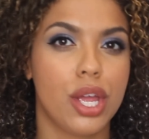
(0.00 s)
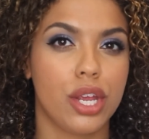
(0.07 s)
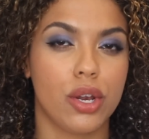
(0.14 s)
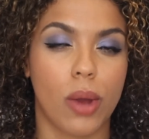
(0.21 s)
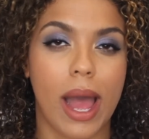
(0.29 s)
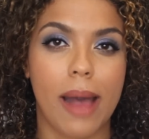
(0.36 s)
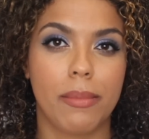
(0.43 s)
you
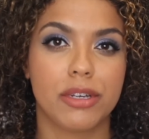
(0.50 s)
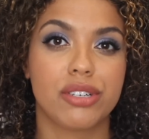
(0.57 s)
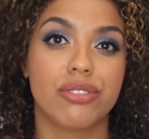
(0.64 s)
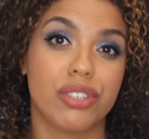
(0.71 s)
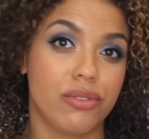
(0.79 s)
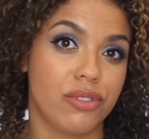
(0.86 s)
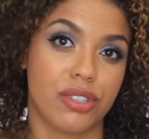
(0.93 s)
know how much
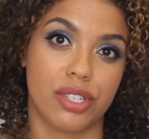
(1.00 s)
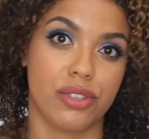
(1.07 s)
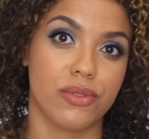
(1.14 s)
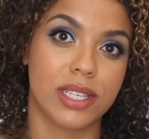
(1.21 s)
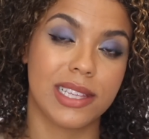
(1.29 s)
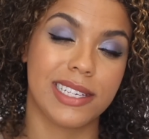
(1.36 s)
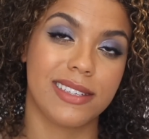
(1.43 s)
you're used to
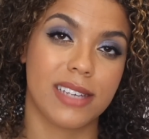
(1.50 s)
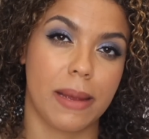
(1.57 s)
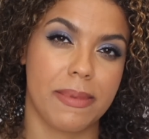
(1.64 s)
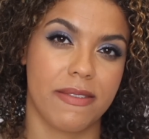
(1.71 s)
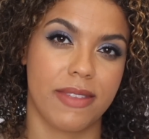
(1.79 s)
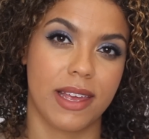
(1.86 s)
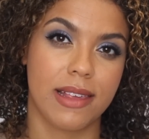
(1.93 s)
using these
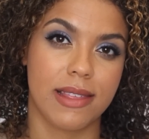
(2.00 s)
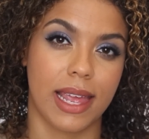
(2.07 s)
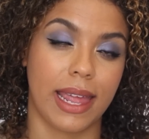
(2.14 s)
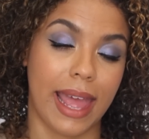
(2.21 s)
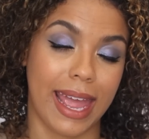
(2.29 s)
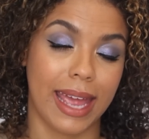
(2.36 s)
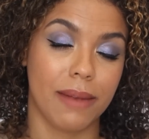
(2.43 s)
types of things
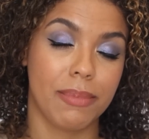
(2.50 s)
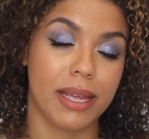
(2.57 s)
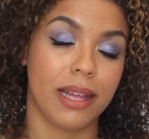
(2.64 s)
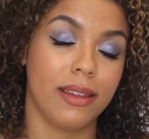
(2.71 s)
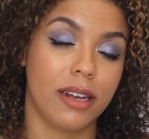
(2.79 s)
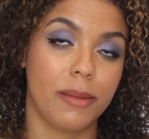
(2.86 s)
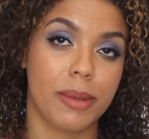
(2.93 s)
they can be be
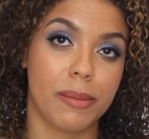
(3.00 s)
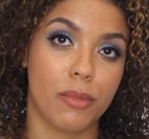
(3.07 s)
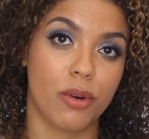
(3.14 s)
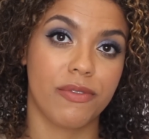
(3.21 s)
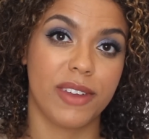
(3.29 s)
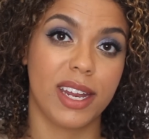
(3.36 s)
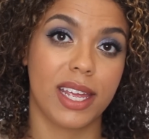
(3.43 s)
a little bit
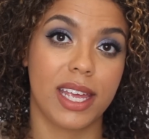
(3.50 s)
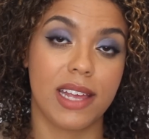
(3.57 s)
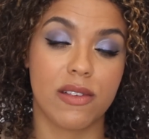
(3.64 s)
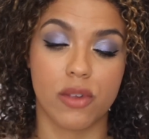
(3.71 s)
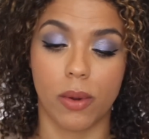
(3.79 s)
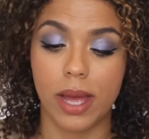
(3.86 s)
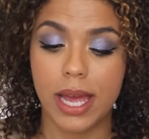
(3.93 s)
more
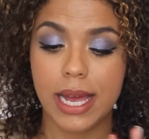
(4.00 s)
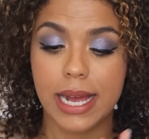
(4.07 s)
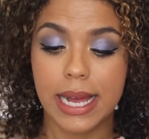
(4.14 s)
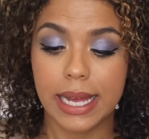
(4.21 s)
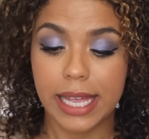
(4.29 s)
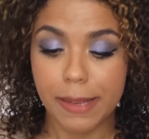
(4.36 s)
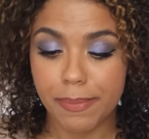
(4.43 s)
finicky. So
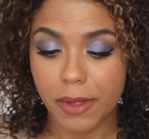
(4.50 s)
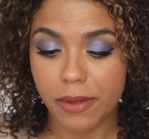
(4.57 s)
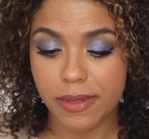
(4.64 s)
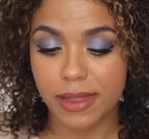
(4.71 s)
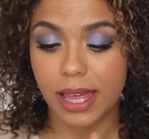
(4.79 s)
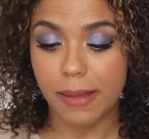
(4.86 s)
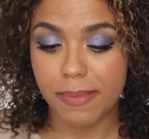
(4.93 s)
keep
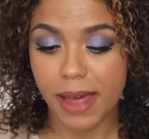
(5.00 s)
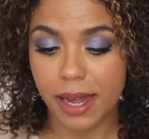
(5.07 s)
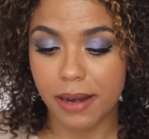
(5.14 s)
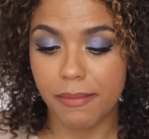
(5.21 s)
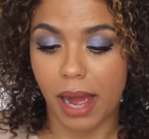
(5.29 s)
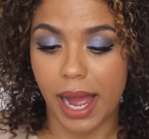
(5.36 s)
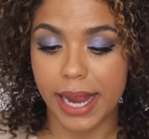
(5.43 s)
those, keep
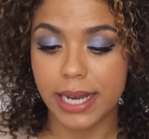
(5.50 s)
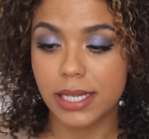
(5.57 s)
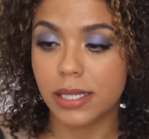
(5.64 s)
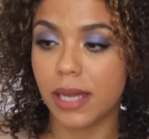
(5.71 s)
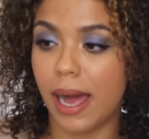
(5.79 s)
that in mind.